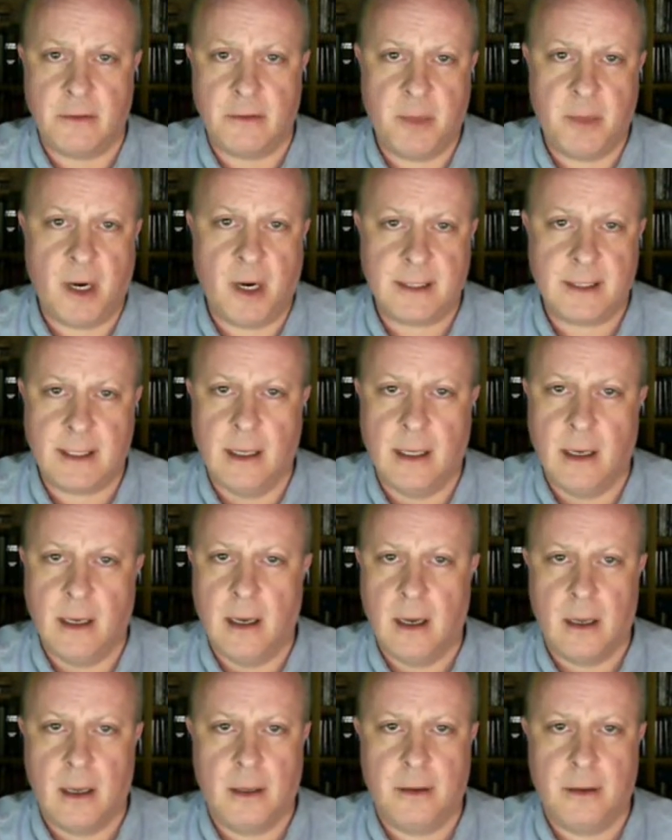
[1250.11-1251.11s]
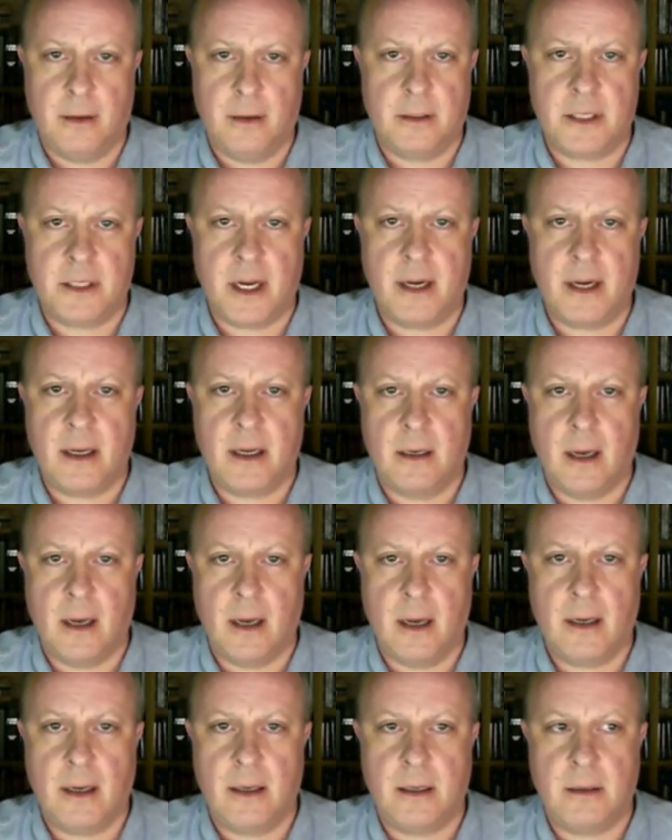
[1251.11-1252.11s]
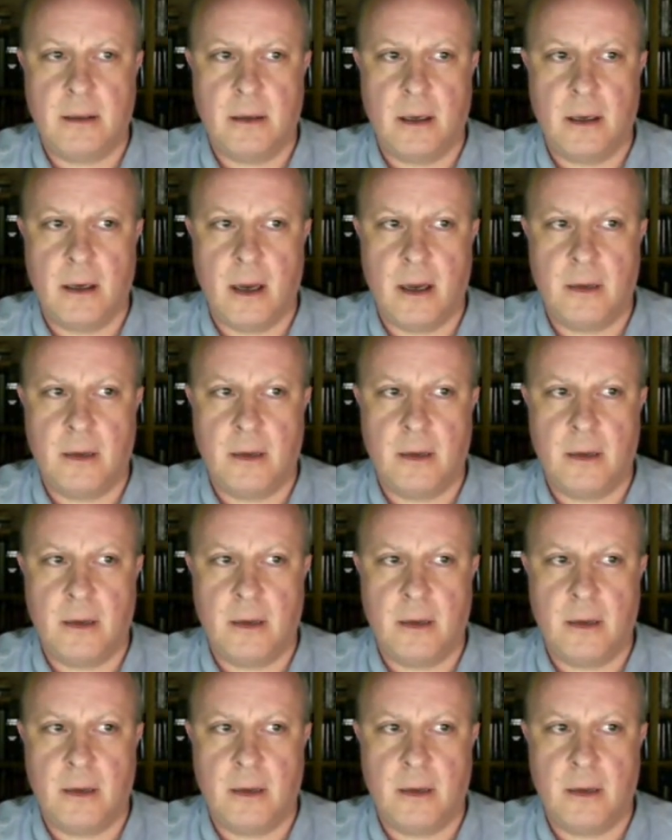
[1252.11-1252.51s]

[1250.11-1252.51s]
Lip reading: of the party, that there's anyone